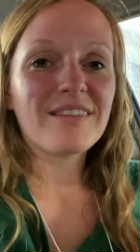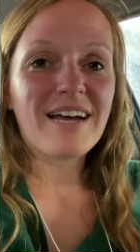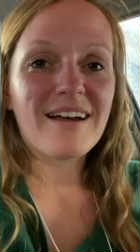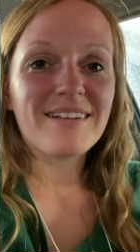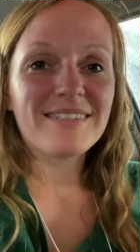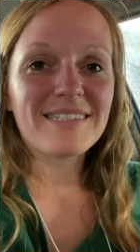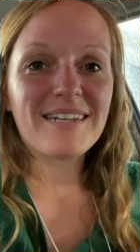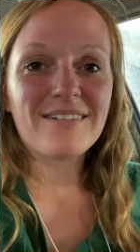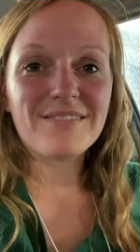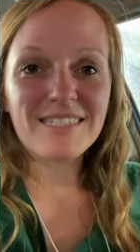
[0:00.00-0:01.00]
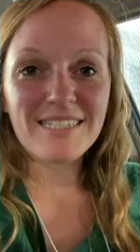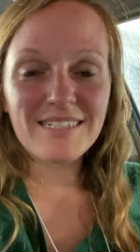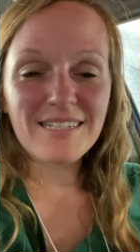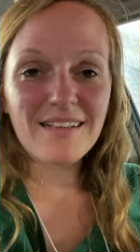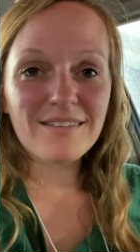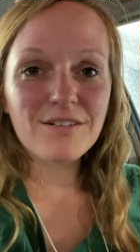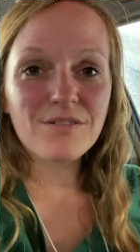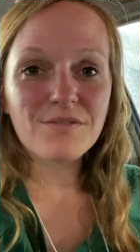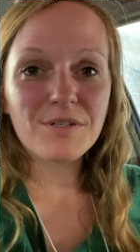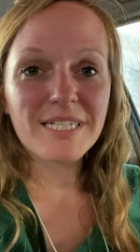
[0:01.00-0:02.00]
that instead of listening to that
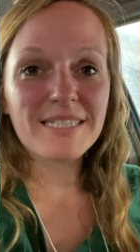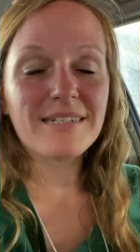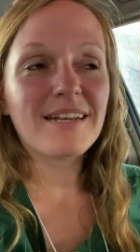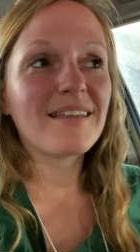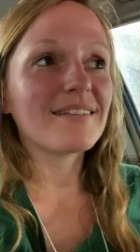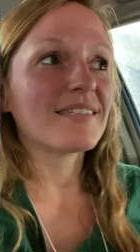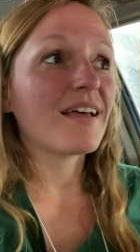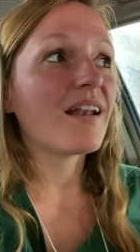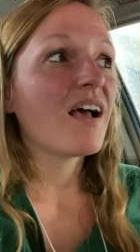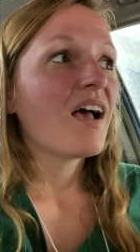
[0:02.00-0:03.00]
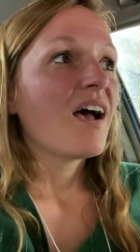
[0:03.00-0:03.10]
little voice today that said,